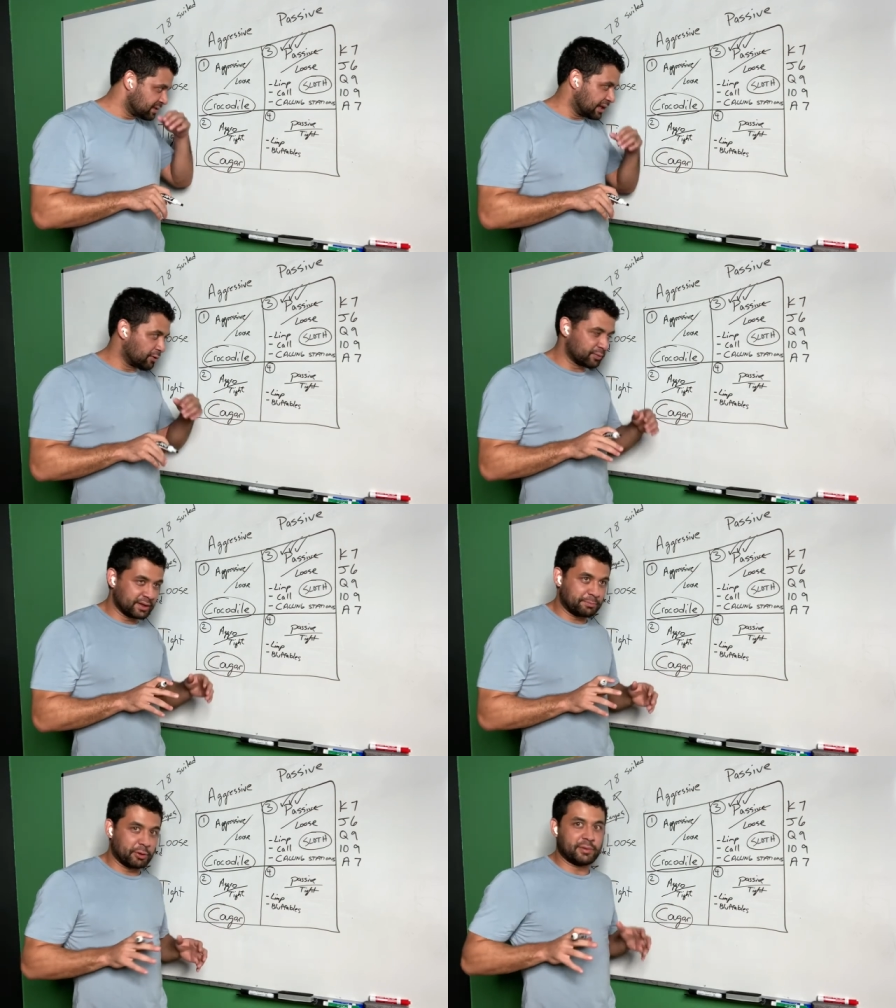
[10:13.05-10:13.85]
they don't
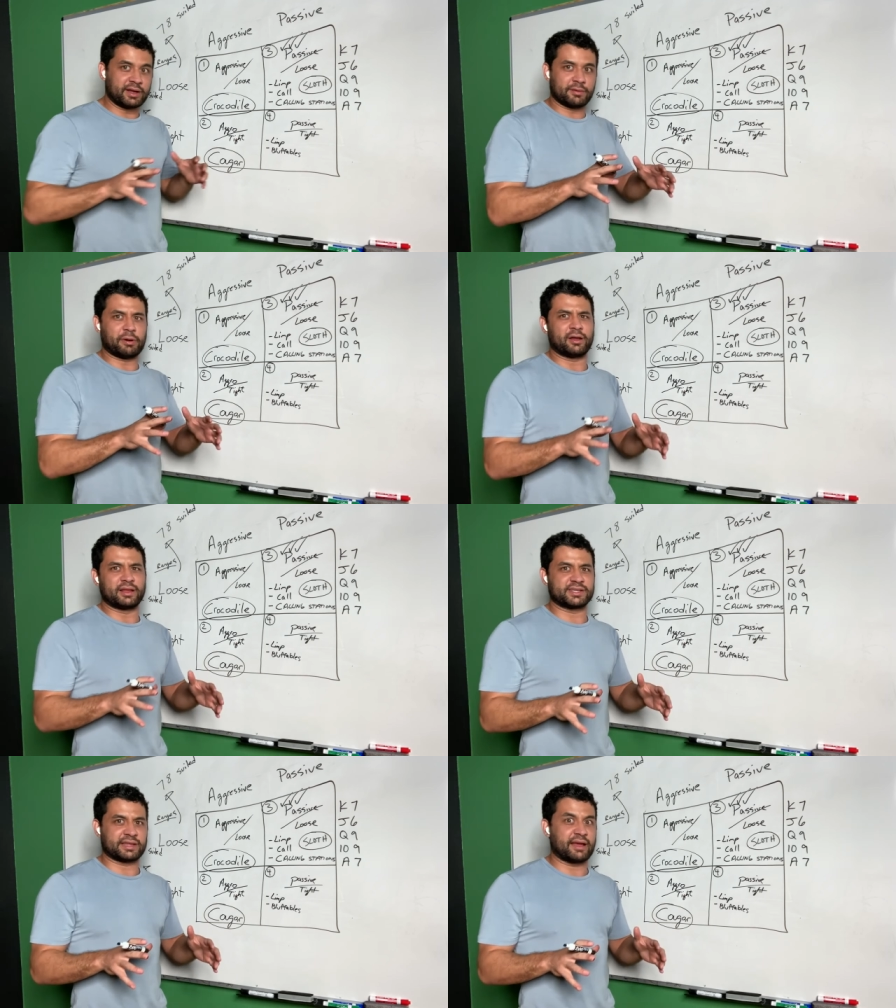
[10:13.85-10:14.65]
really put money in the pot
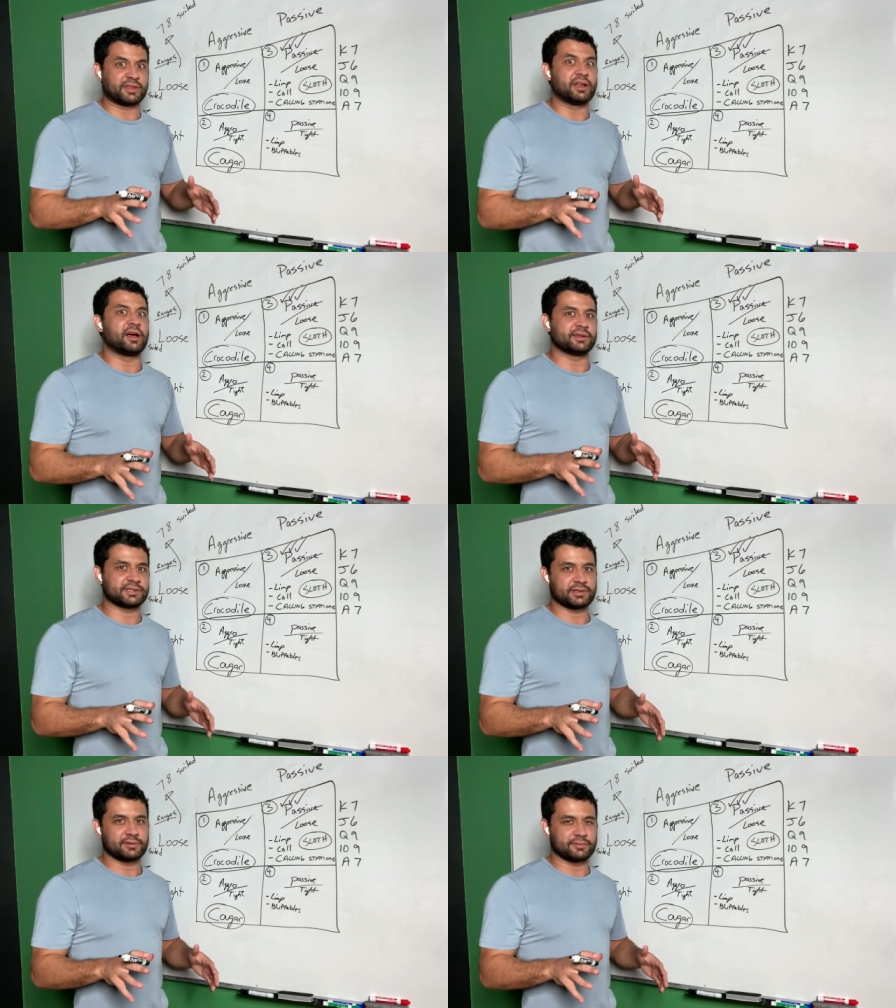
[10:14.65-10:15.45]
unless they have the
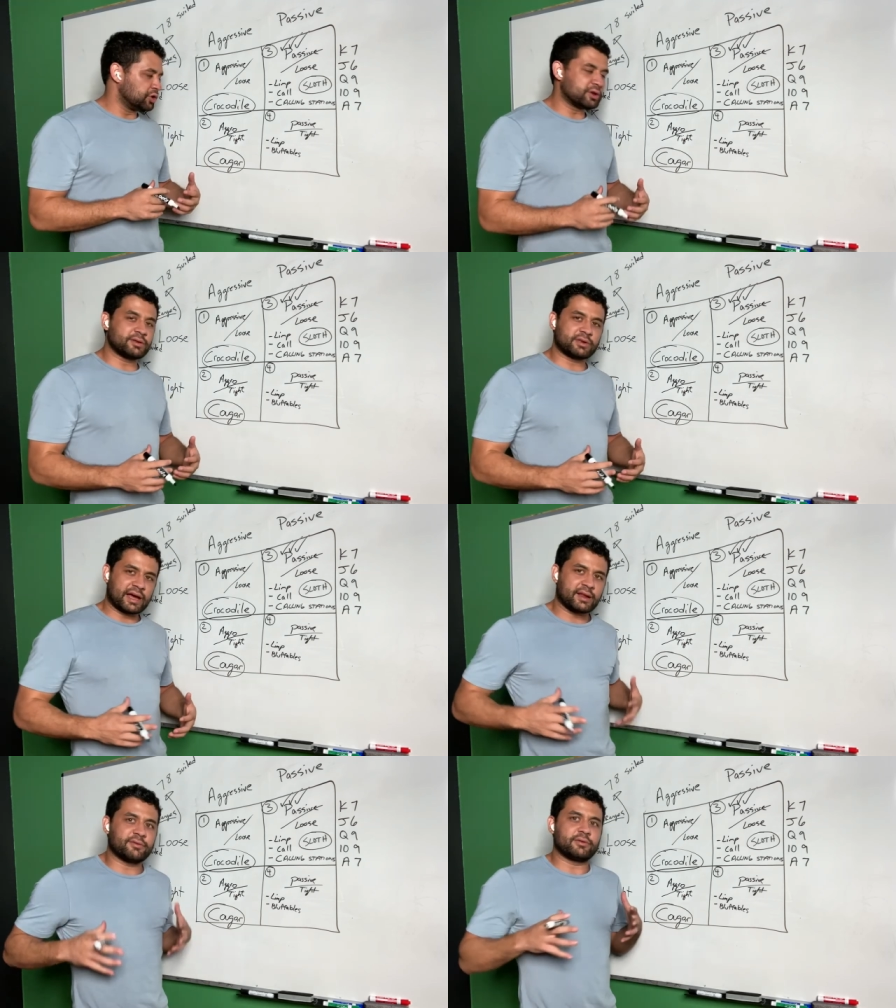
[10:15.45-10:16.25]
nuts. You can
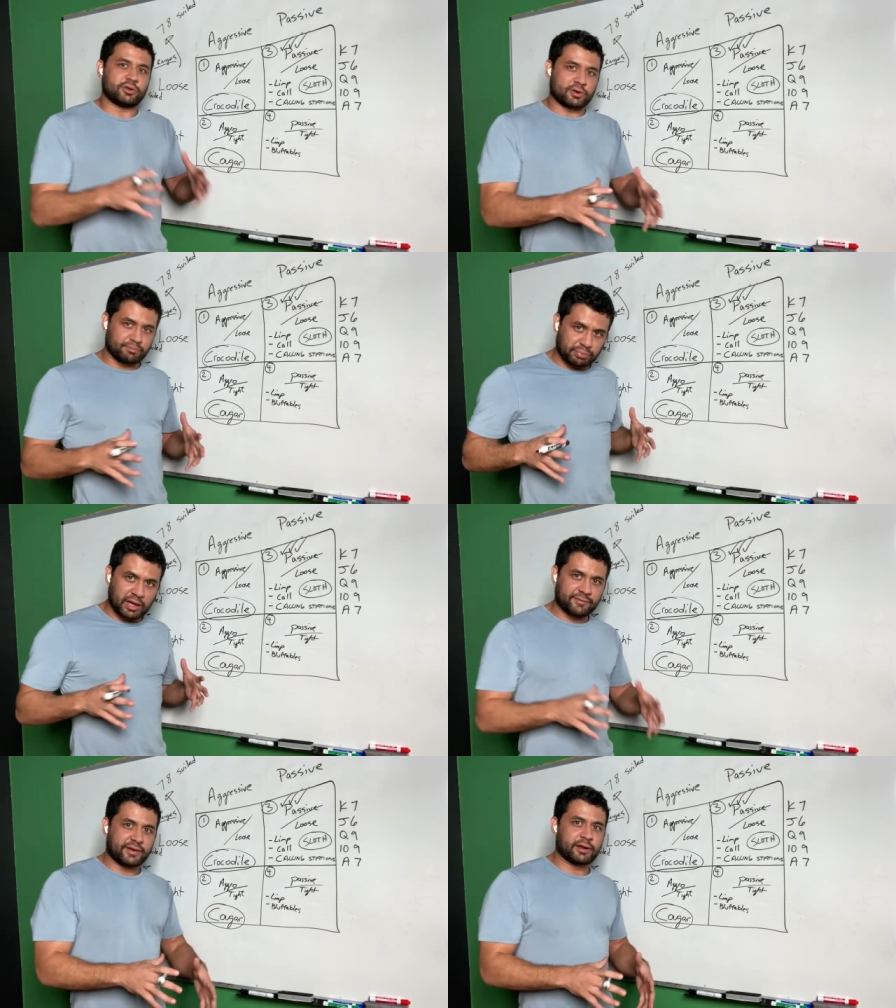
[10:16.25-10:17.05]
kind of, you can
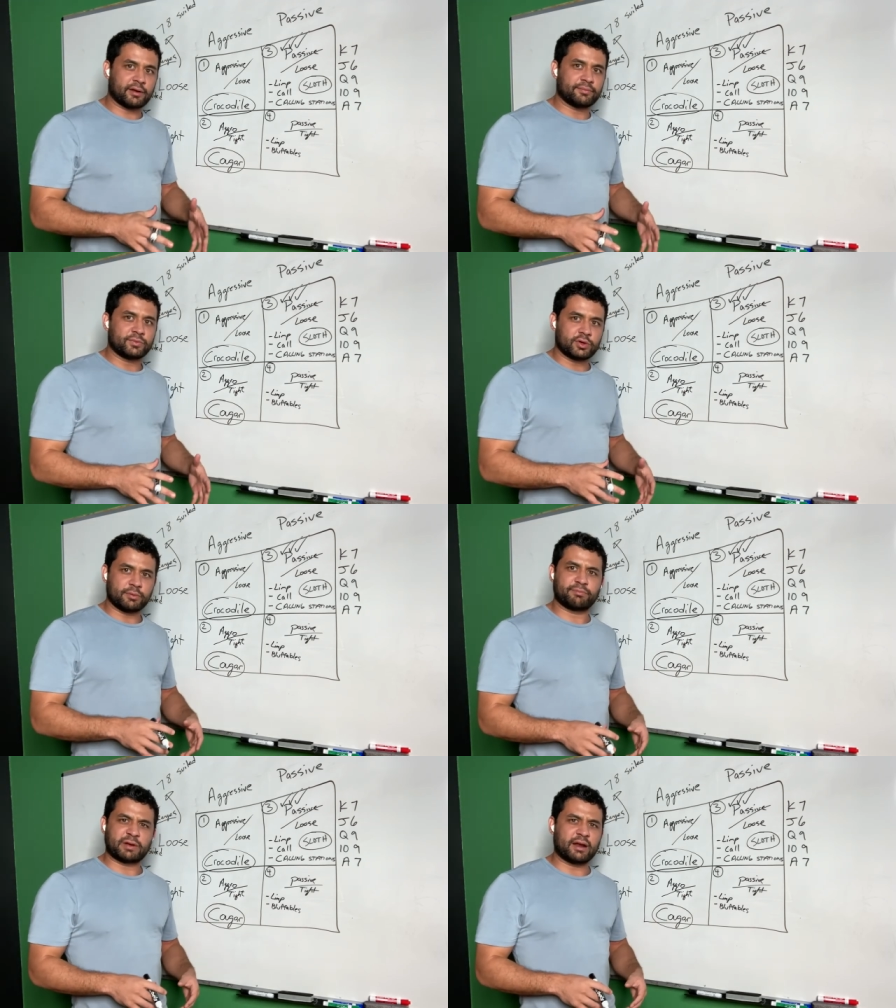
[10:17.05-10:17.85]
bluff at them. You
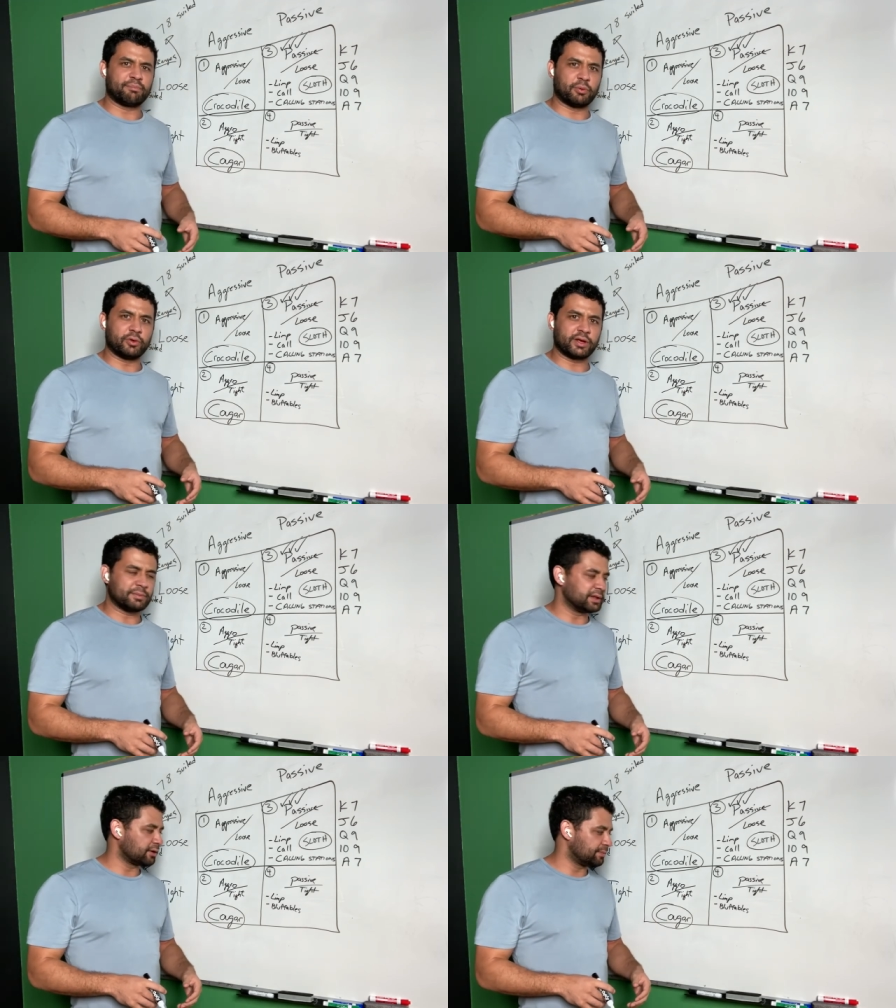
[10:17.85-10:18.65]
can kind of bully them
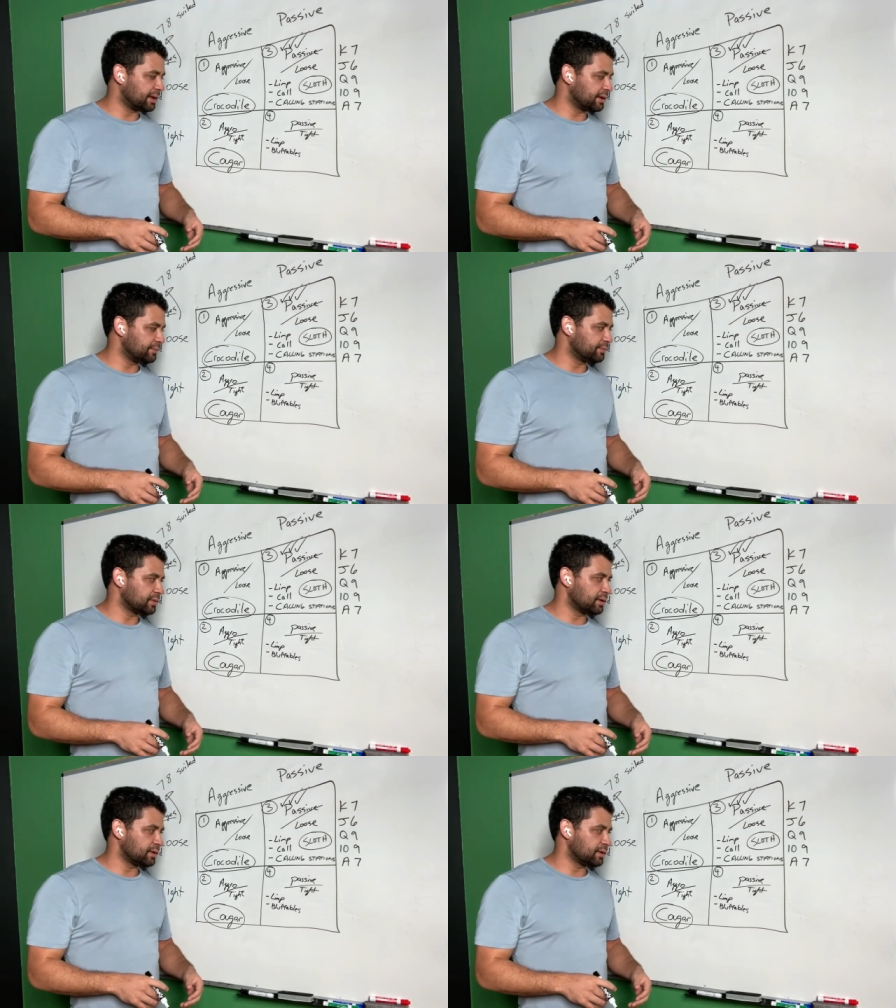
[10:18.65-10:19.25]
a little bit.